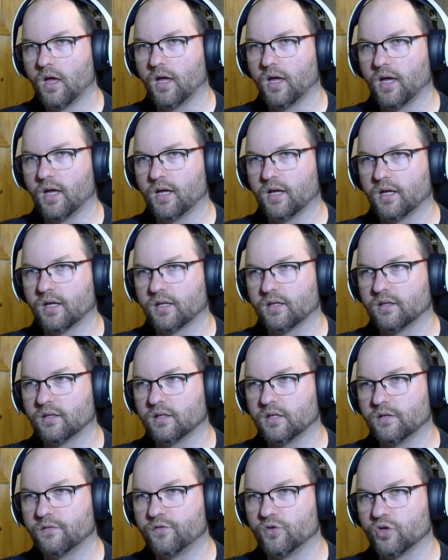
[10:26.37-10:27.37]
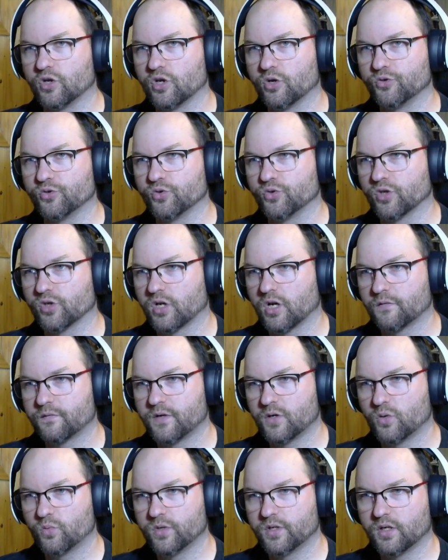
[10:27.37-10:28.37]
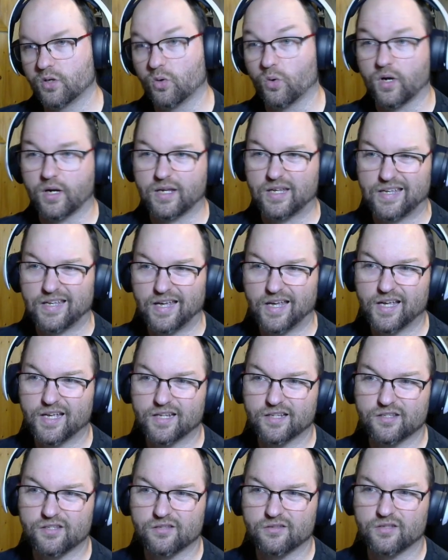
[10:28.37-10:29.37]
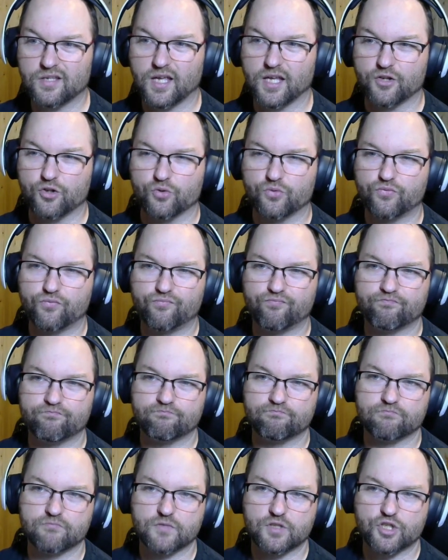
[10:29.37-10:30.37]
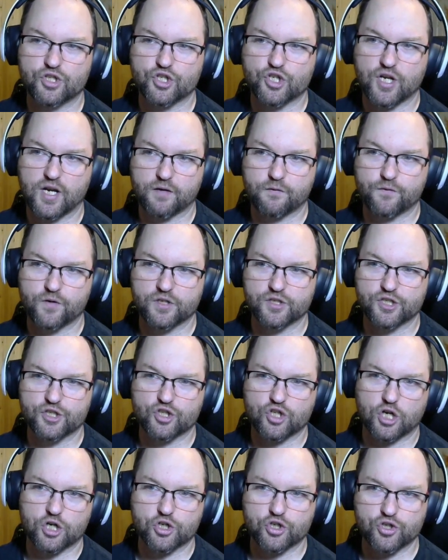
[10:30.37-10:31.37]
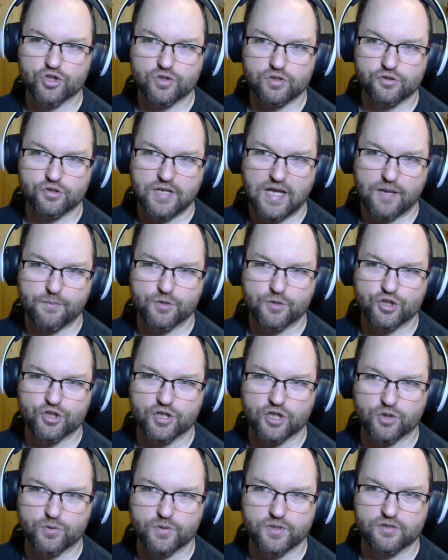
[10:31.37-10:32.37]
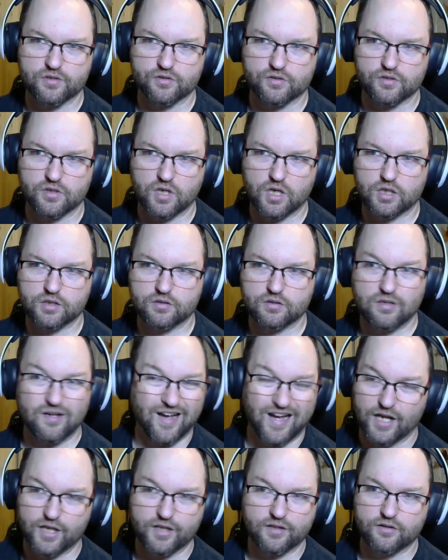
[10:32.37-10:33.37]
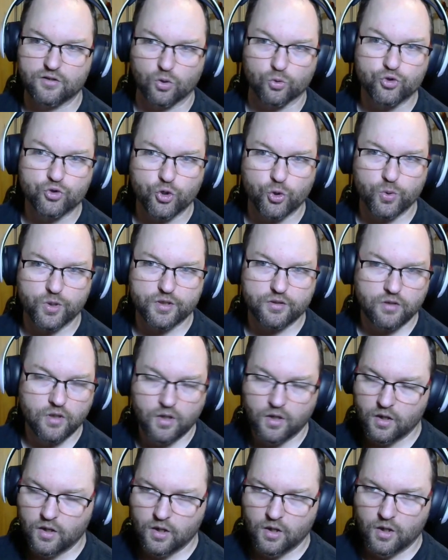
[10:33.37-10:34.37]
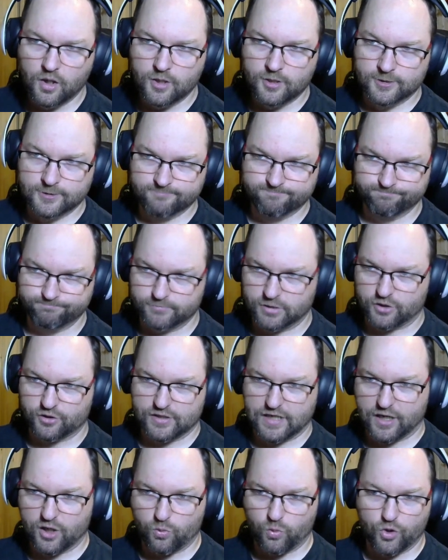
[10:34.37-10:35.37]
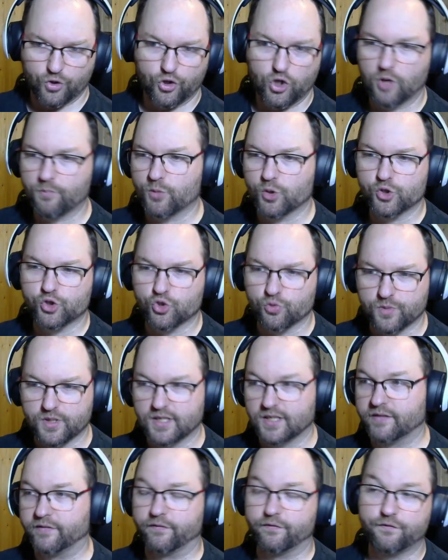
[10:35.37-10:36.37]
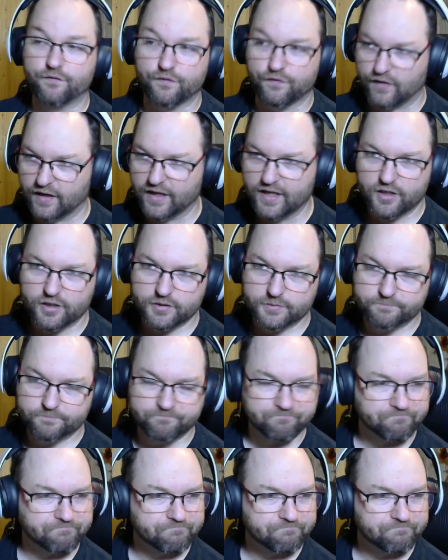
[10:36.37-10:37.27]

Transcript: And if you go into the config window again and you check frenzy charges, damage increases a lot. I don't do it because I don't want numbers to be inflated.